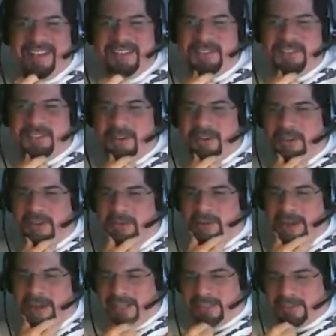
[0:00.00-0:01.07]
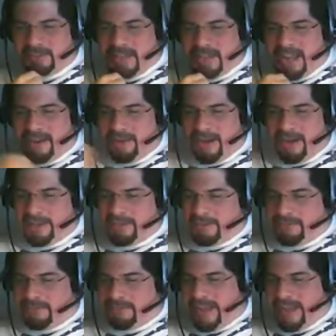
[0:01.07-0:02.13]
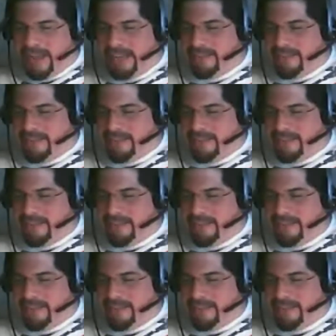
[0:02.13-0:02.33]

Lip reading: So you ready to dive right into fight?